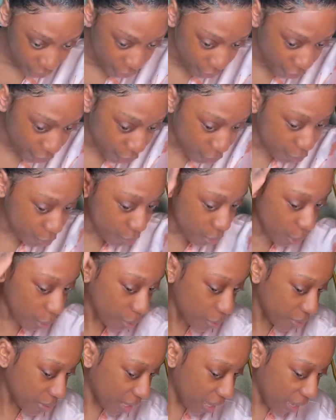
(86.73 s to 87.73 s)
you know
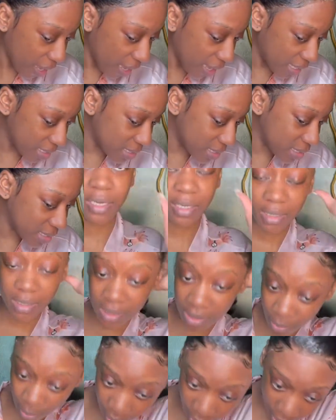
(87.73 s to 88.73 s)
that
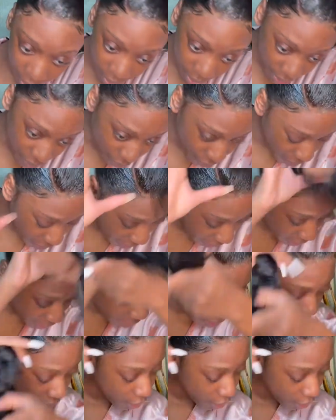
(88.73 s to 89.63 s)
Sabrel and rain